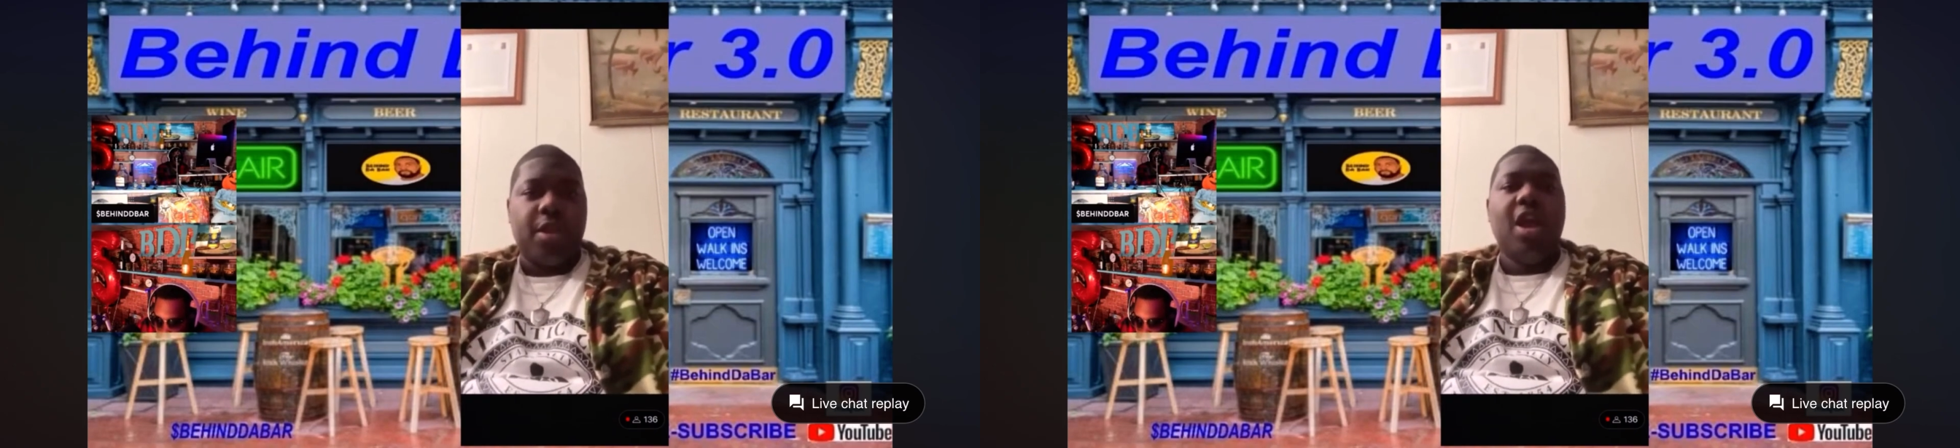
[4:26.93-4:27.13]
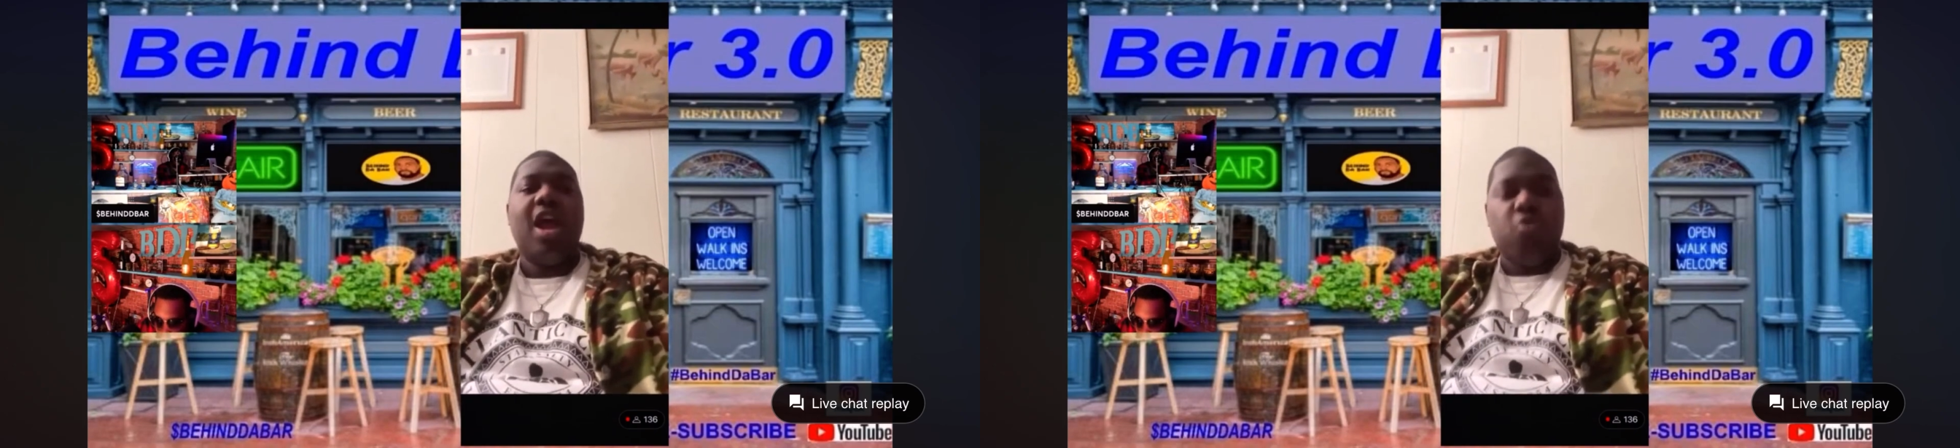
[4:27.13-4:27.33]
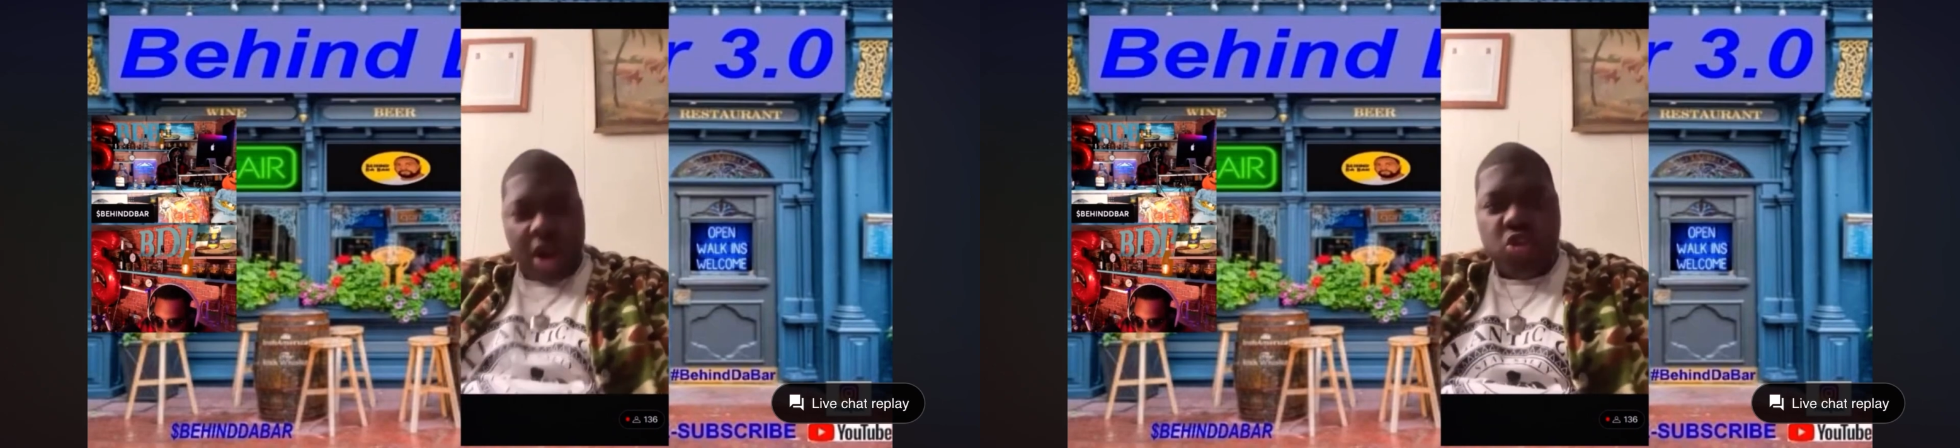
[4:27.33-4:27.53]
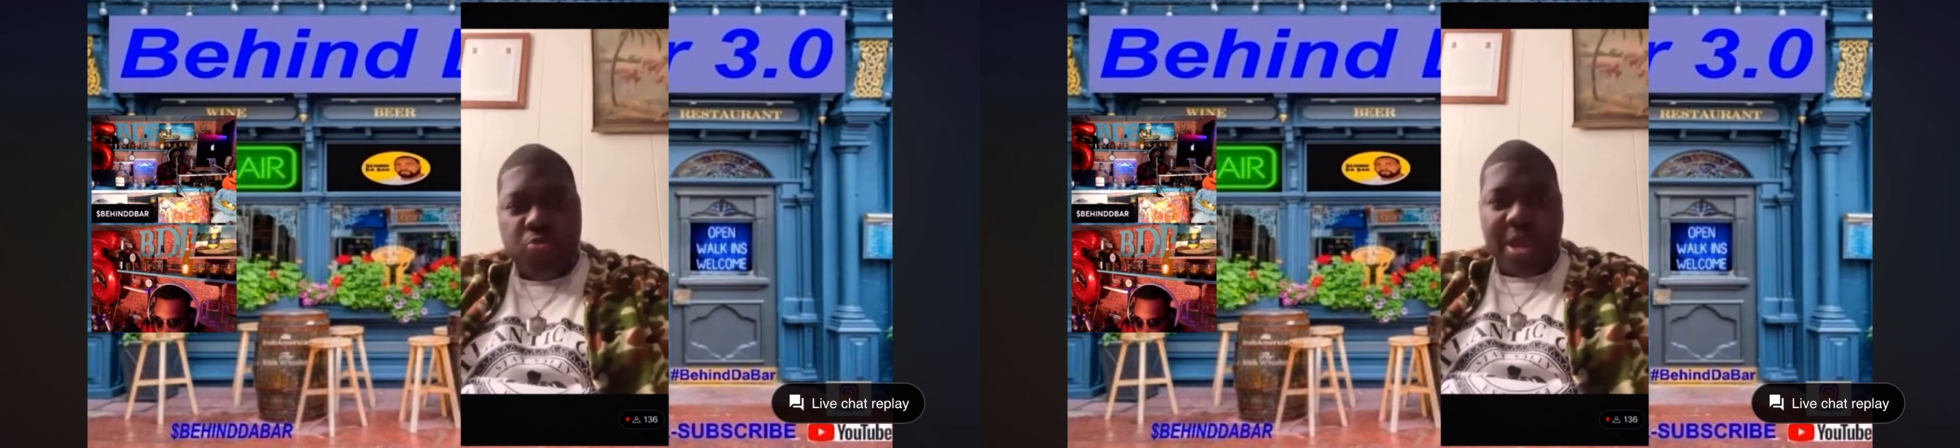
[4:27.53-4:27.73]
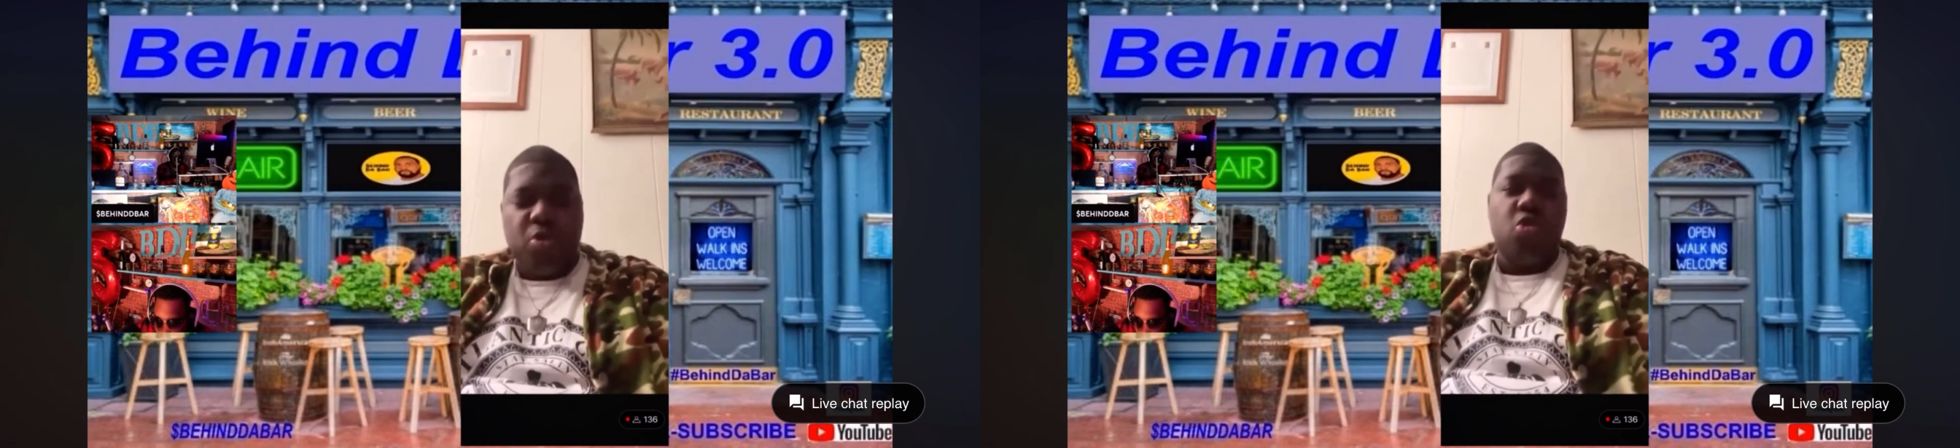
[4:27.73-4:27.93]
And what are you
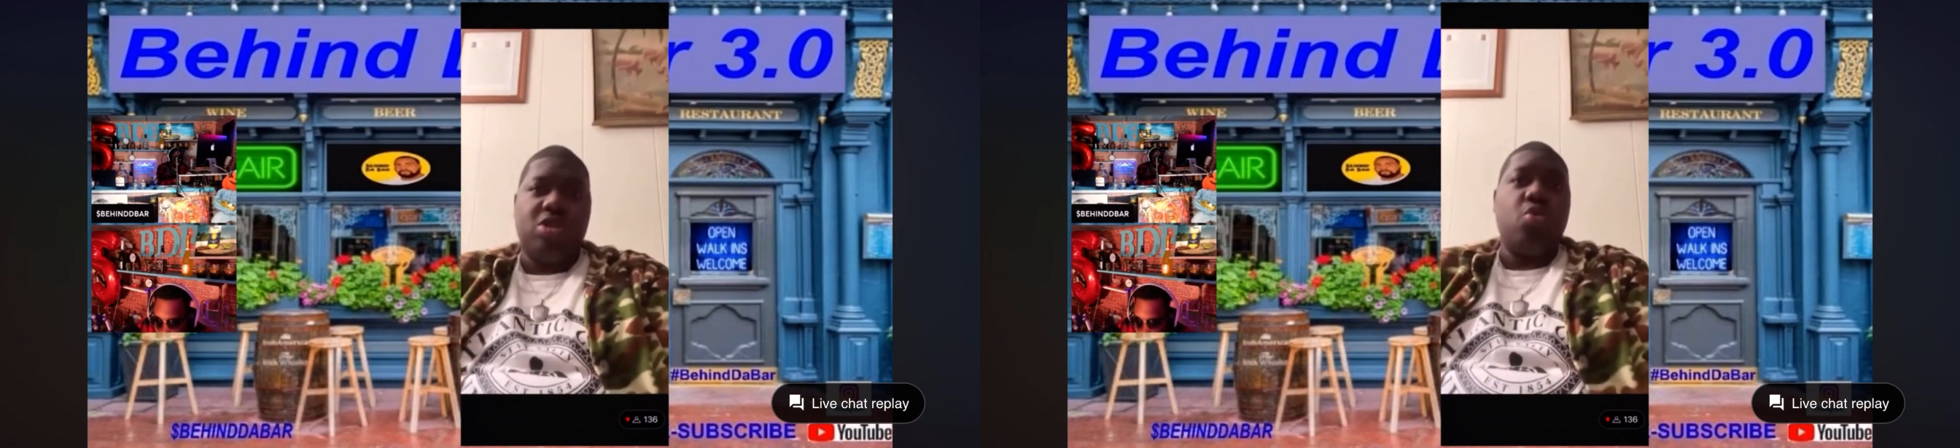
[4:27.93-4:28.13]
people going to do?